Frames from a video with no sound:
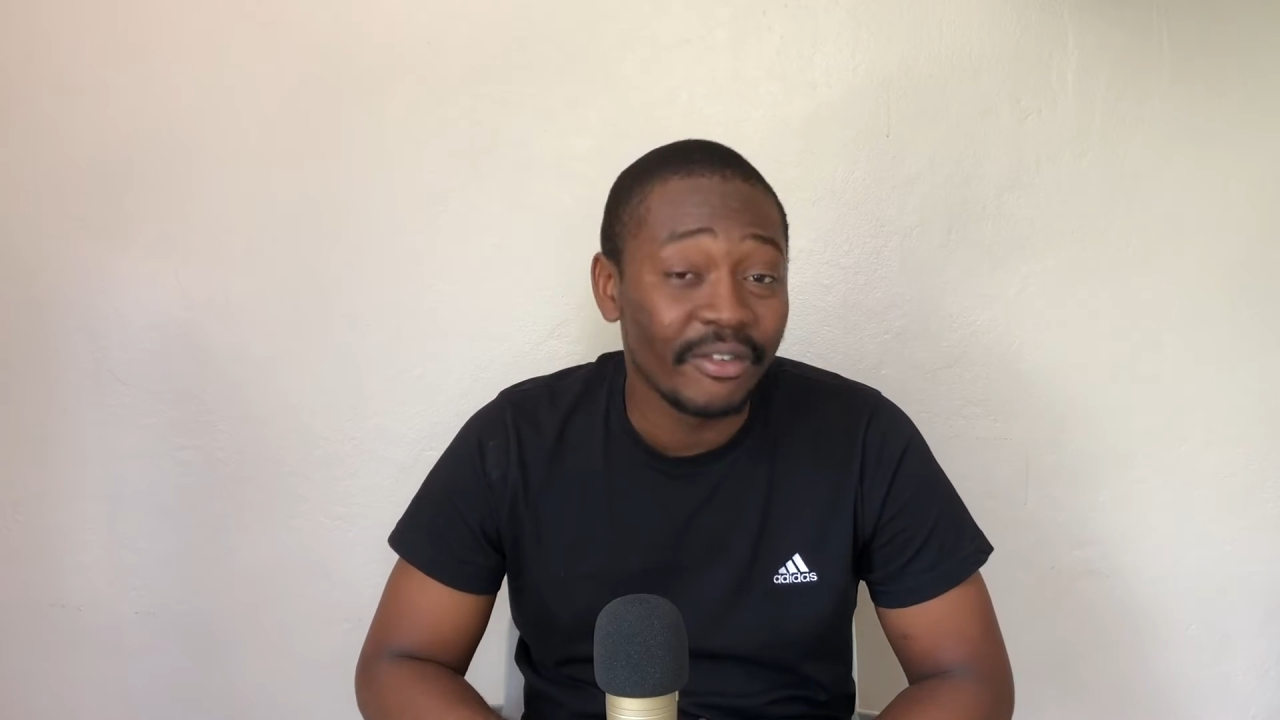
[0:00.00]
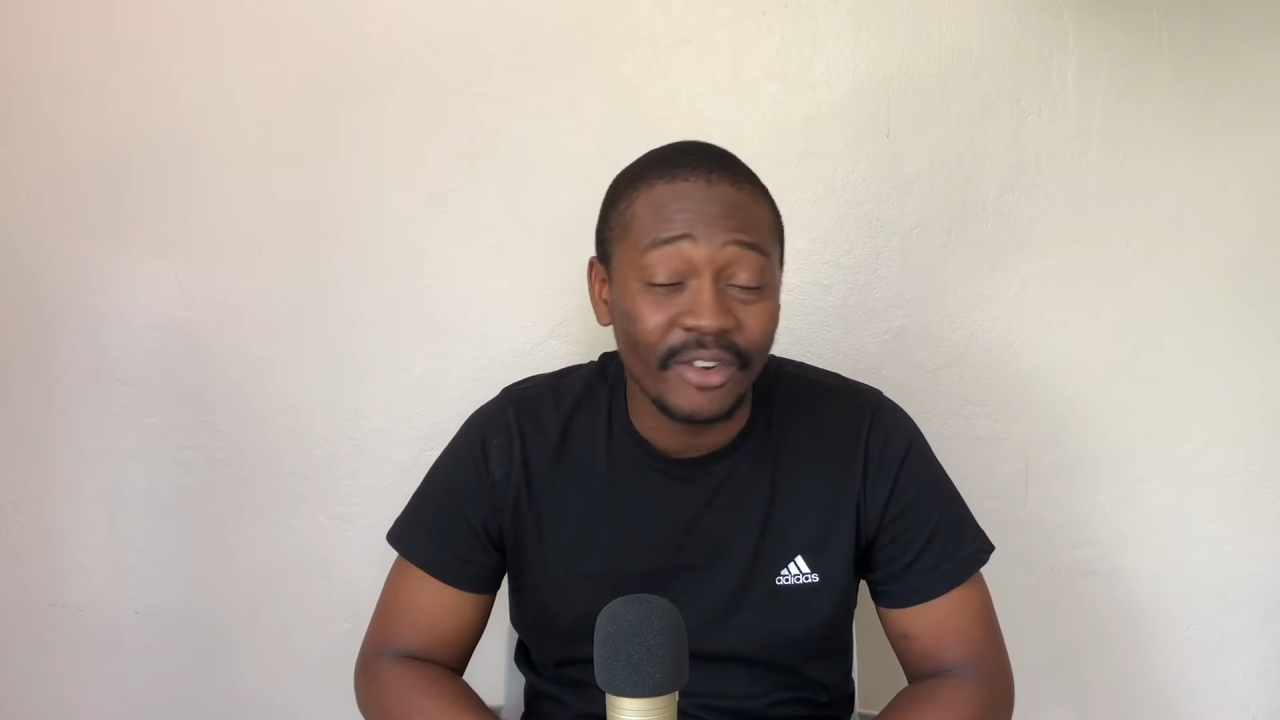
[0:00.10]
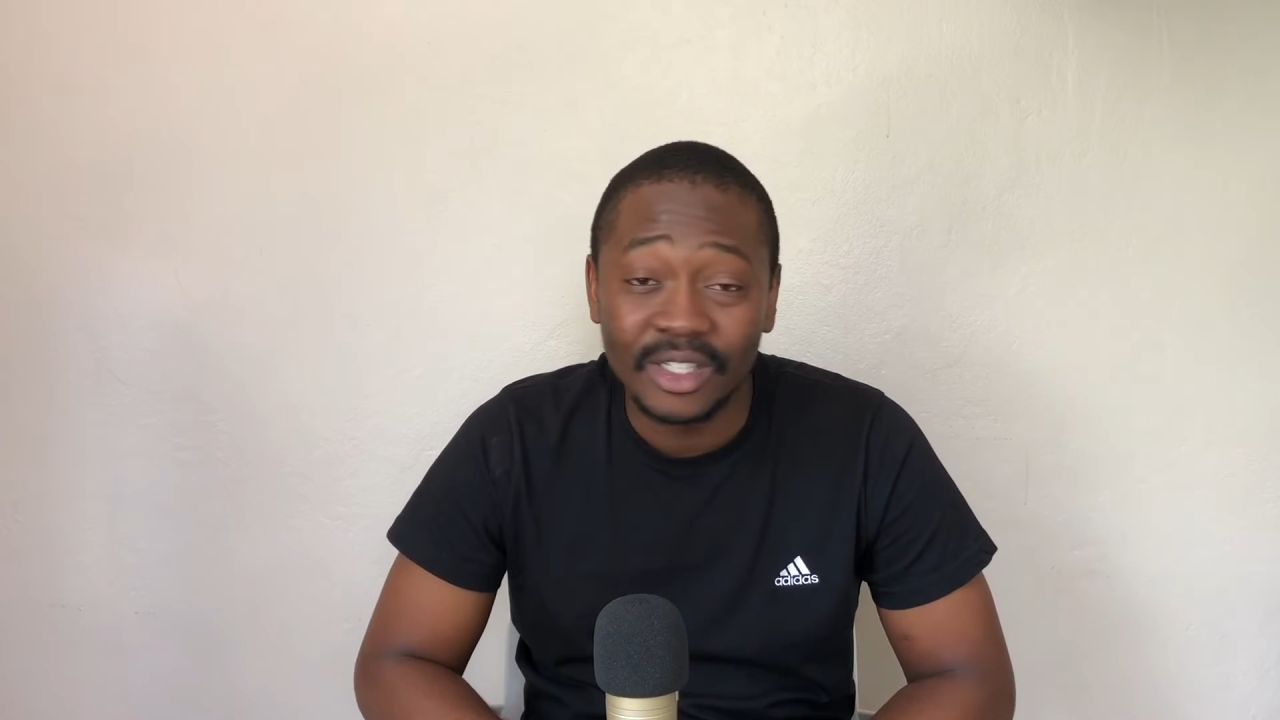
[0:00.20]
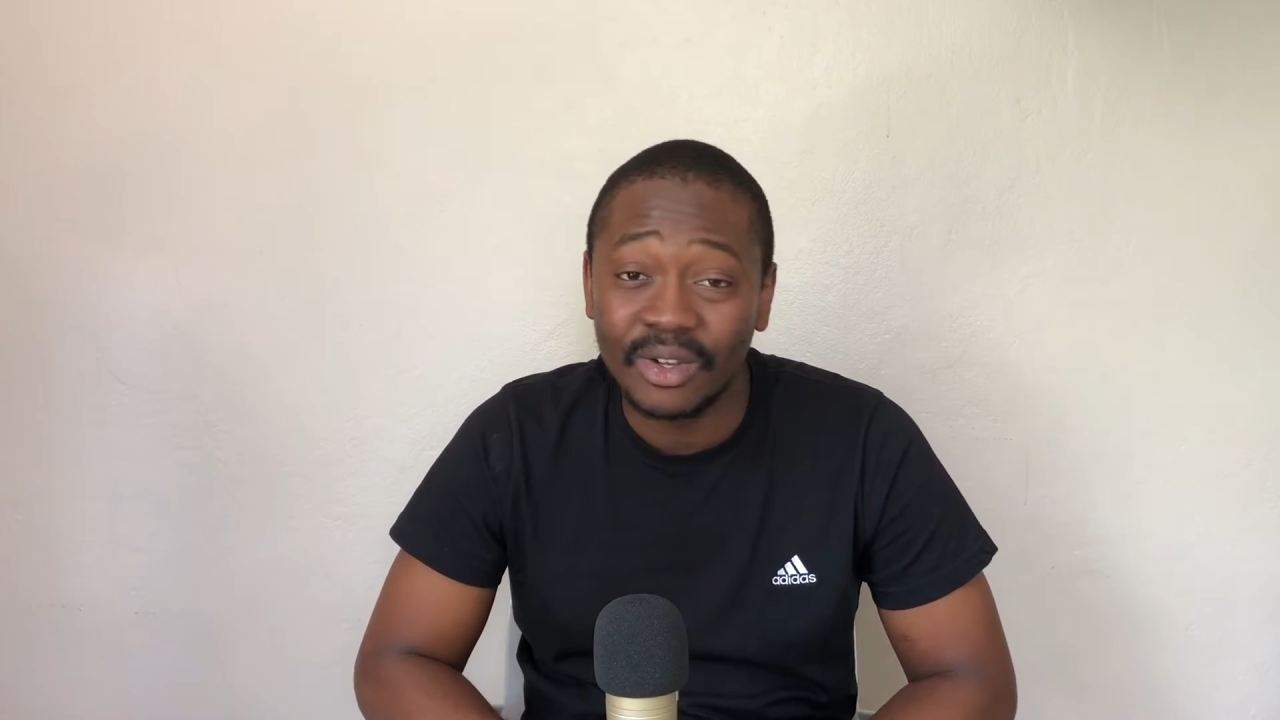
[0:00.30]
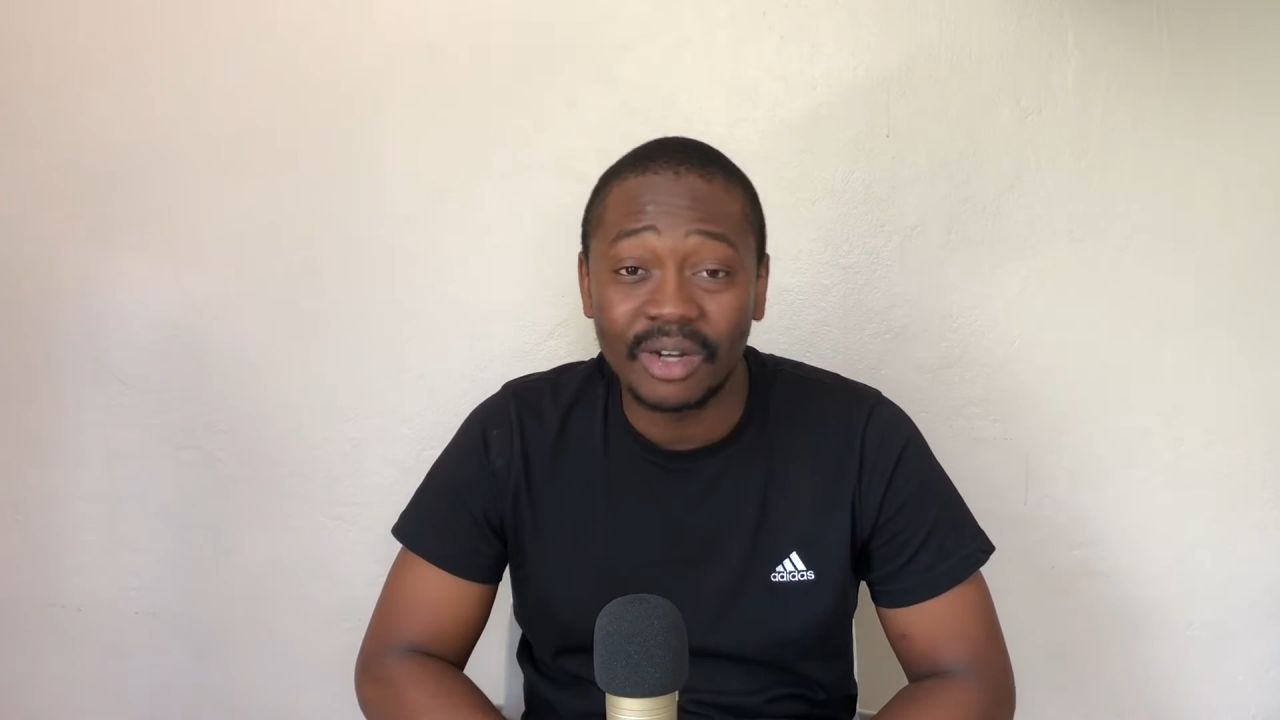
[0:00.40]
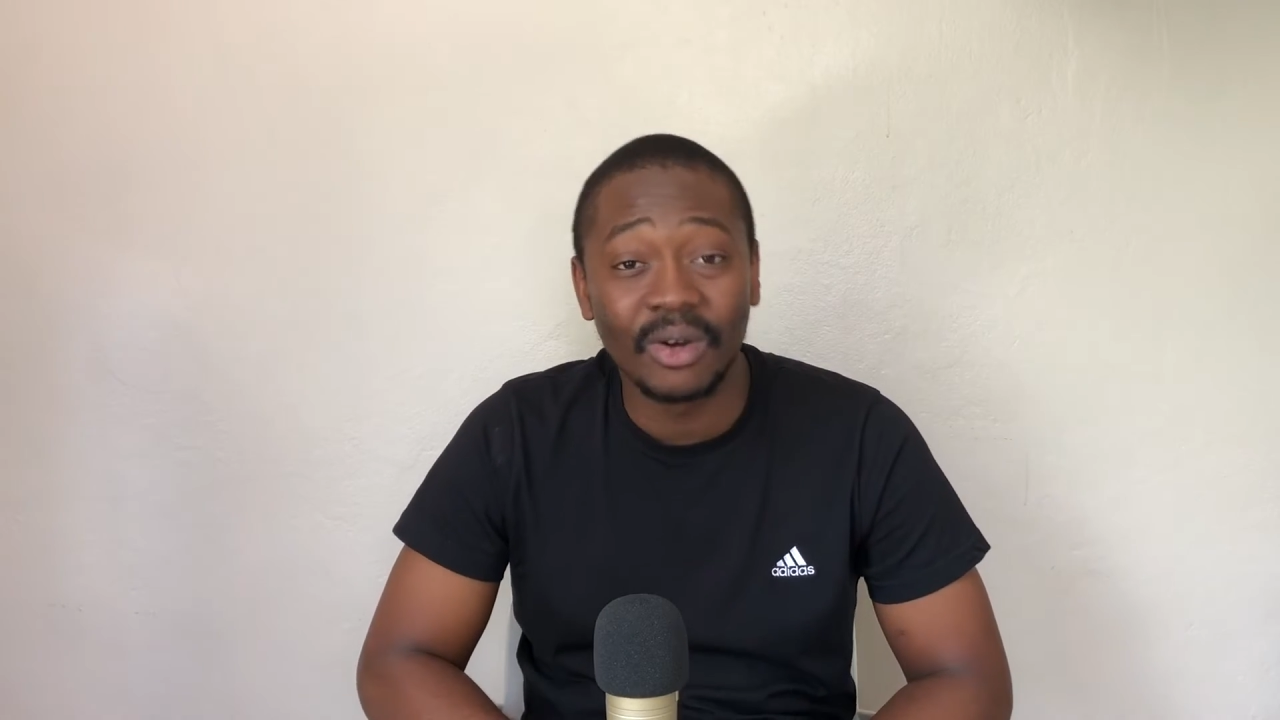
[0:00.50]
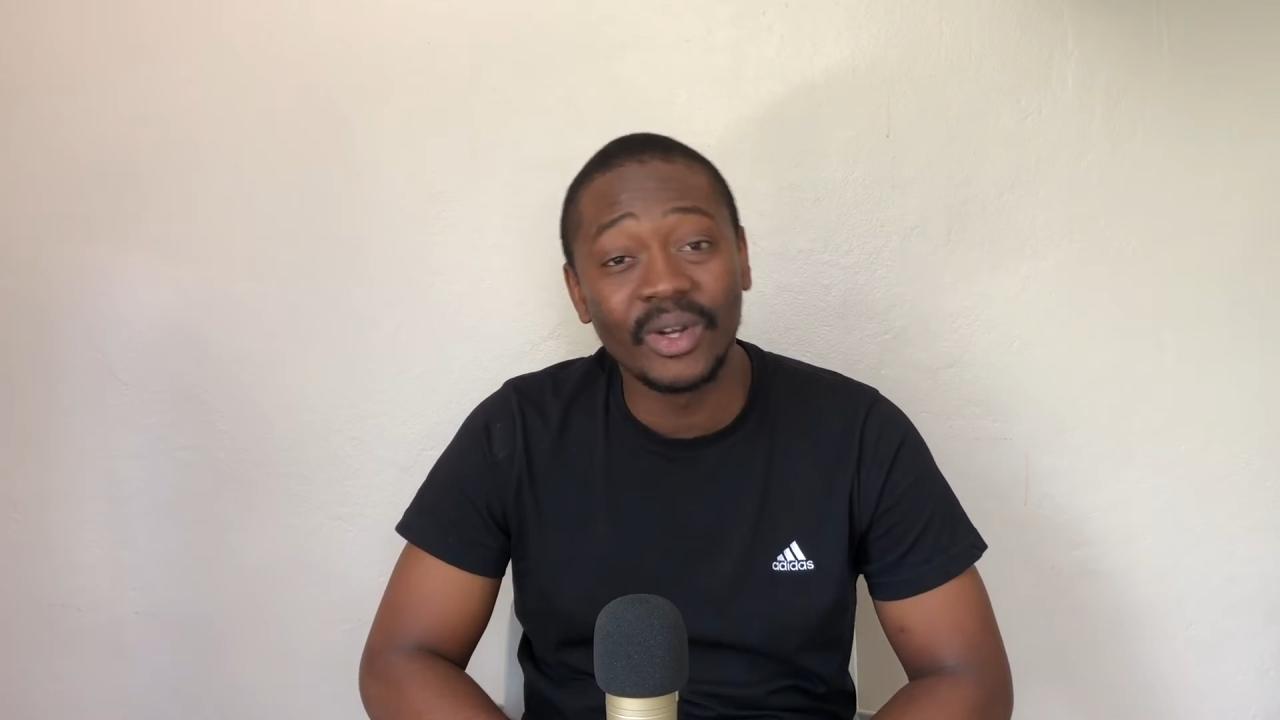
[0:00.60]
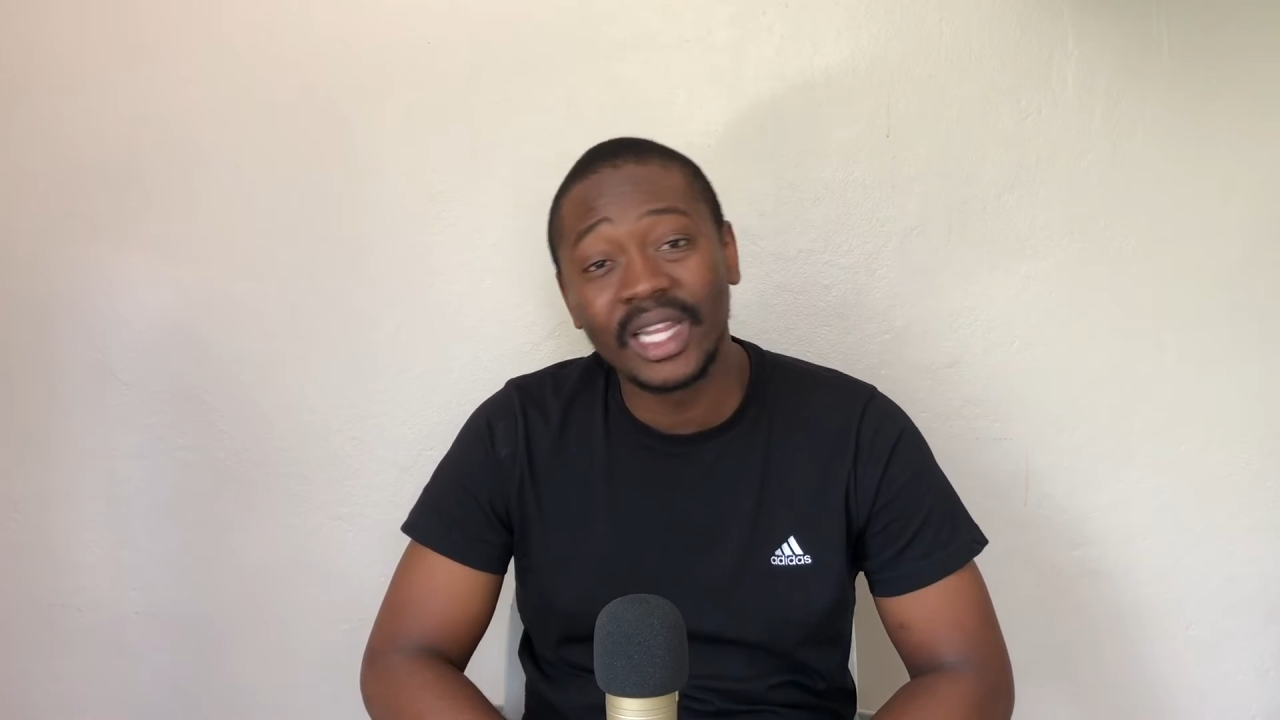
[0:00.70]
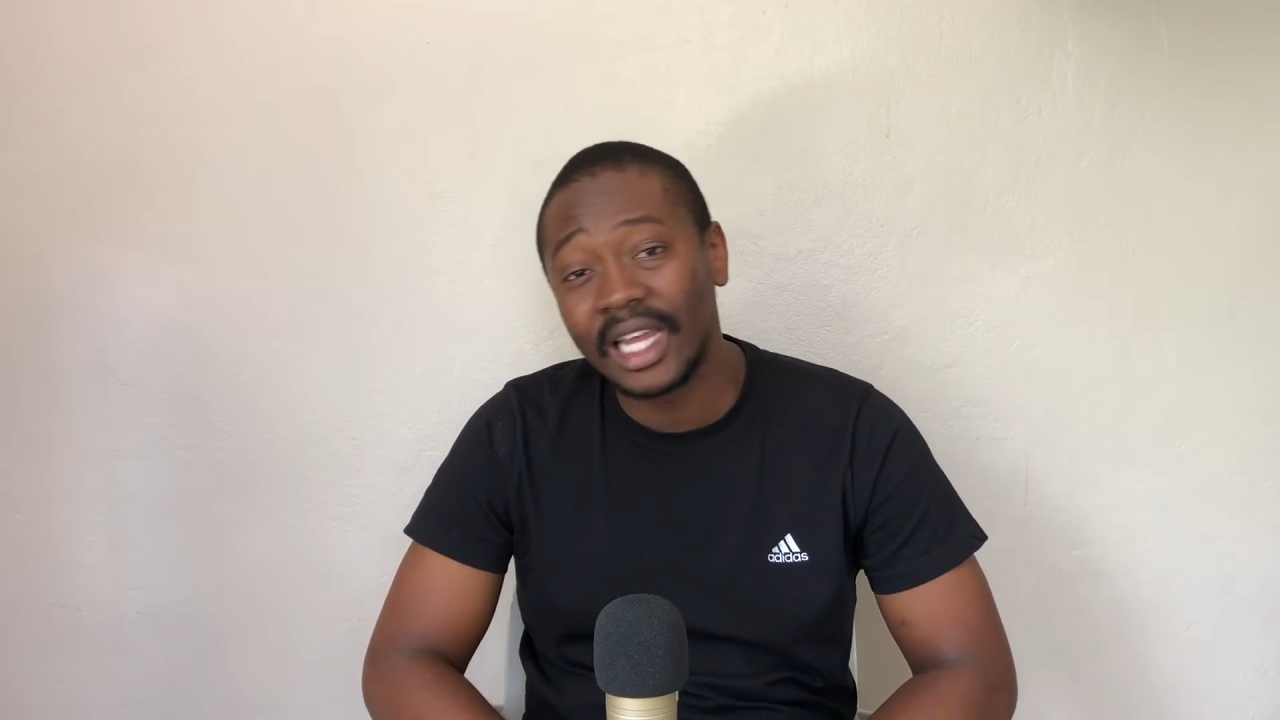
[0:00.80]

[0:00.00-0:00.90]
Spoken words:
friends who are going